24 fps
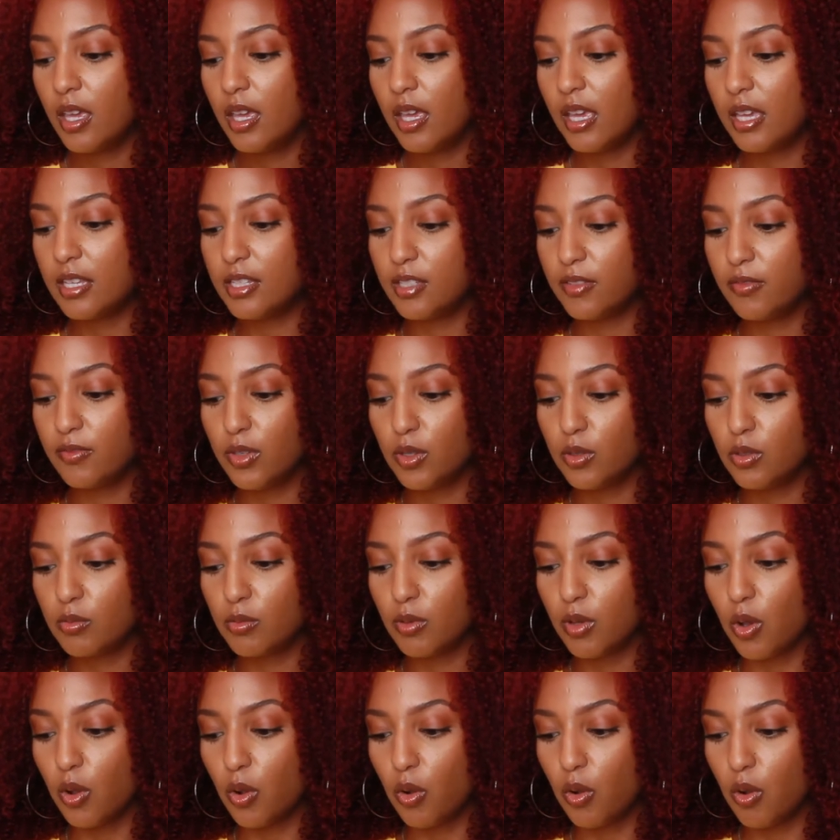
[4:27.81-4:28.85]
It's infused
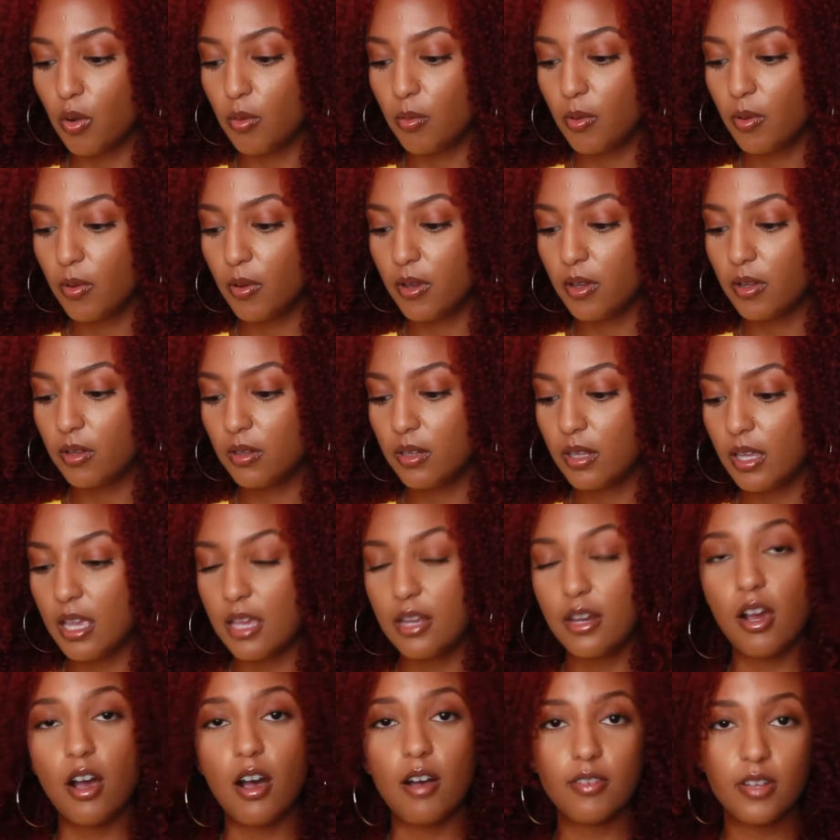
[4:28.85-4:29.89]
with jojoba oil and
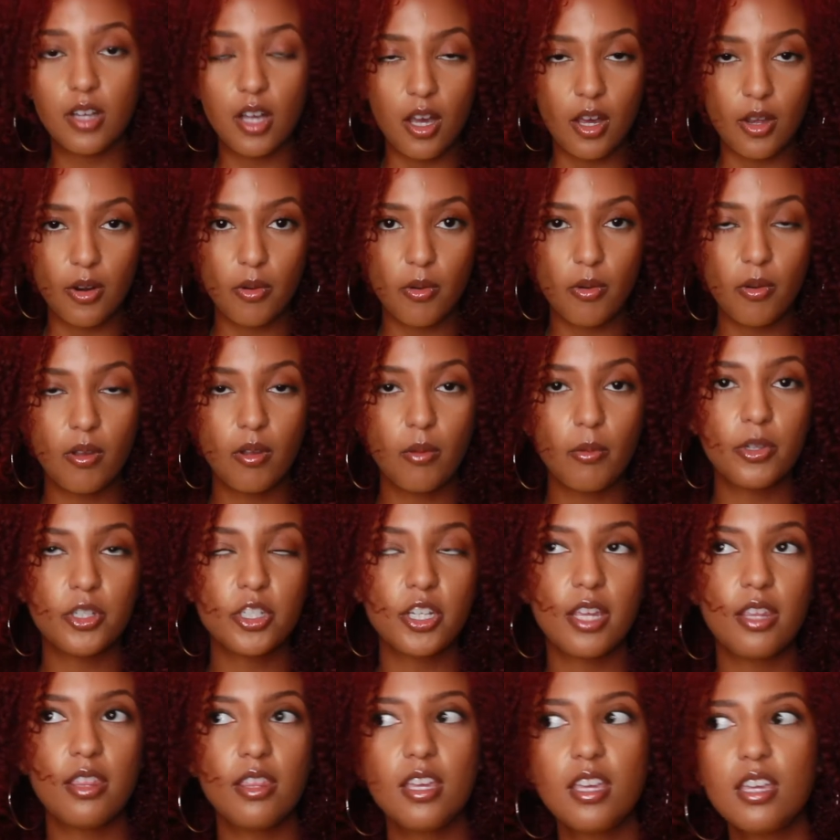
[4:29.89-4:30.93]
avocado oil, which I
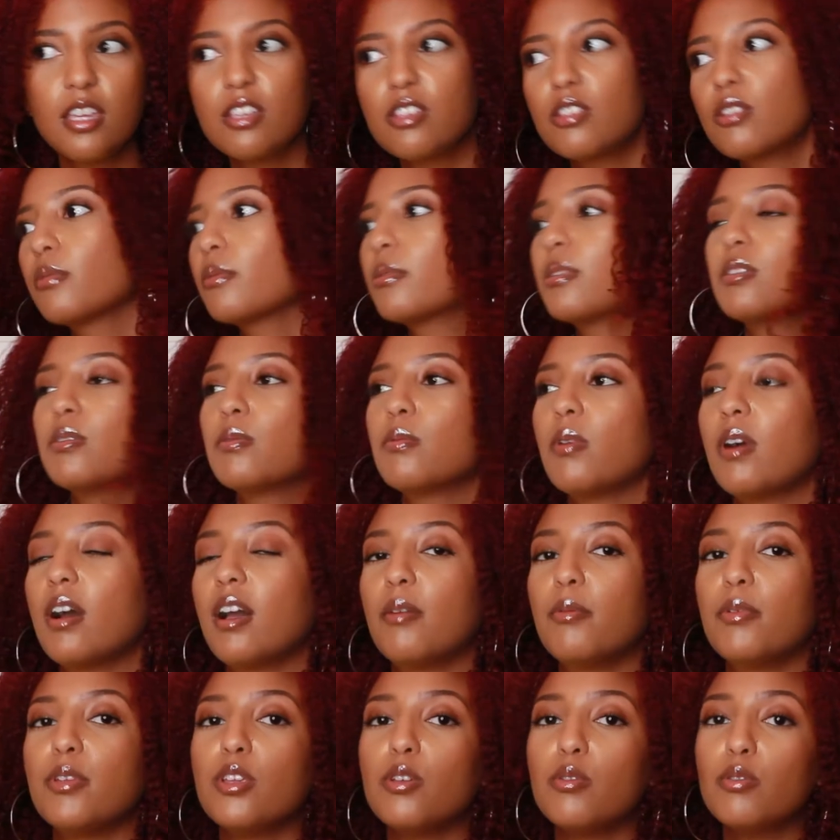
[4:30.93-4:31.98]
think is the reason why
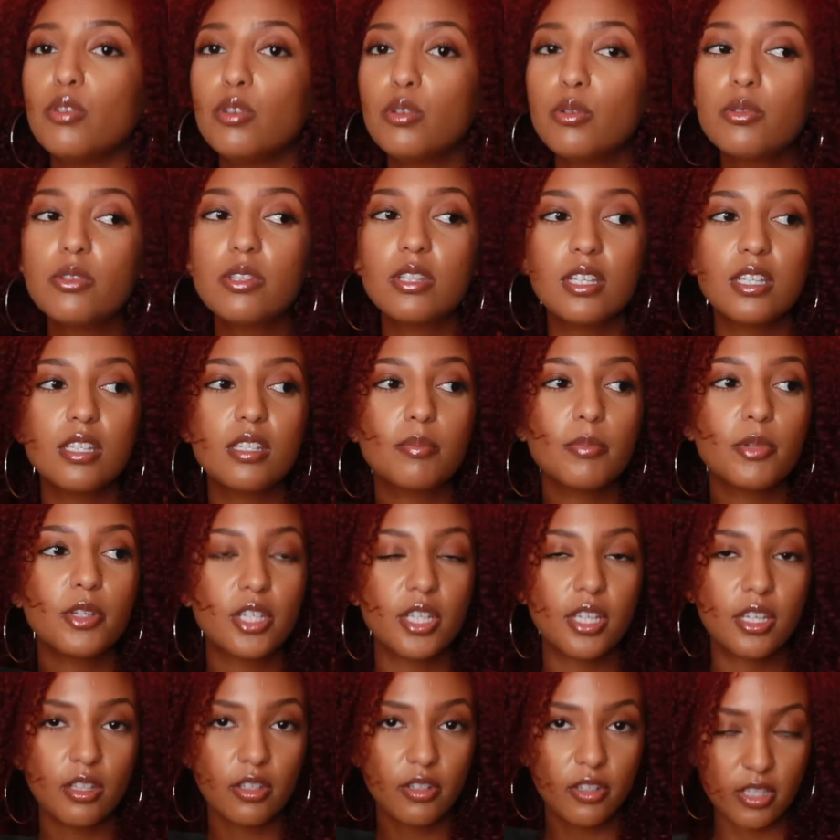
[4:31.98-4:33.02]
when you use this
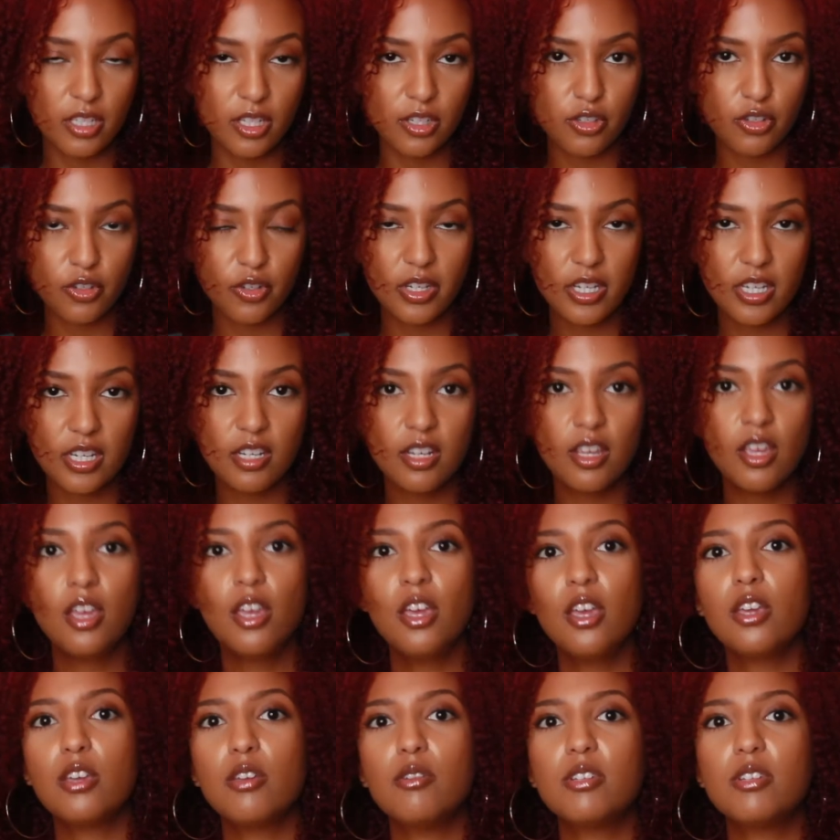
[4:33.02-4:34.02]
particular sunscreen, you